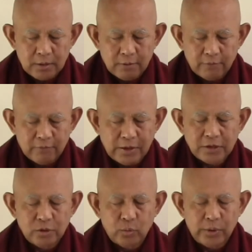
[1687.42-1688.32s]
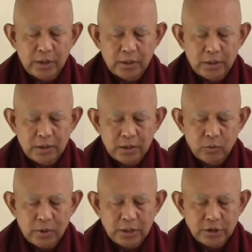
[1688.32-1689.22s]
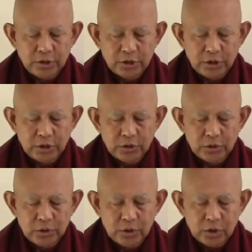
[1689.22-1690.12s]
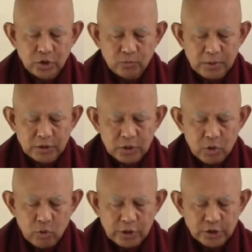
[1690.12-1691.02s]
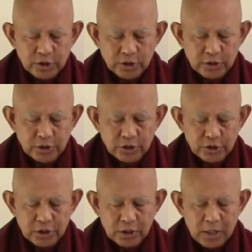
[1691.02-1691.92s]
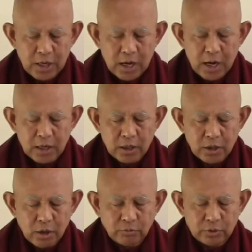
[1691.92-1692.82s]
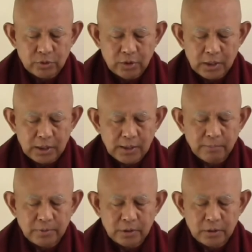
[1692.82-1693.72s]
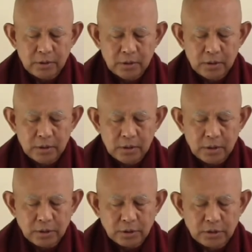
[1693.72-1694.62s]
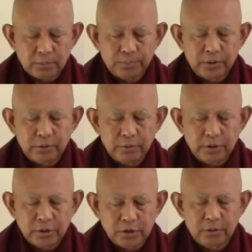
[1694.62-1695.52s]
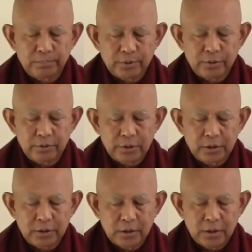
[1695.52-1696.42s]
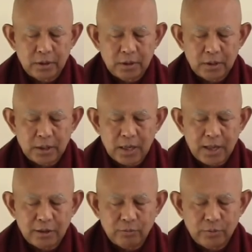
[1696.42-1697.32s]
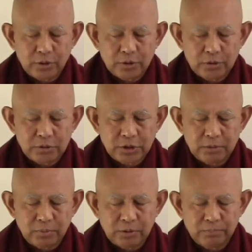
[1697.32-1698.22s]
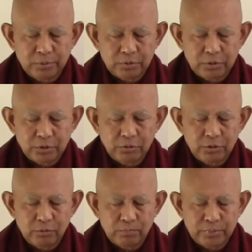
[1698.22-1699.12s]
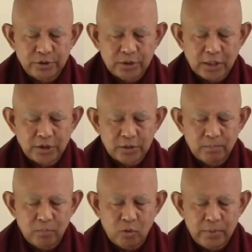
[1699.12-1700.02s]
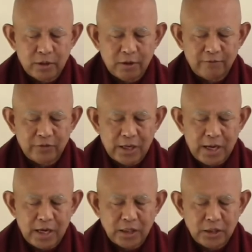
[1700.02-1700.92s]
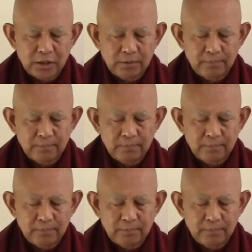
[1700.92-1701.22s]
fades away, when it ceases, you must know its cessation and note, label, disappearing, disappearing. In other words, simply put, you know precise moment of the ending,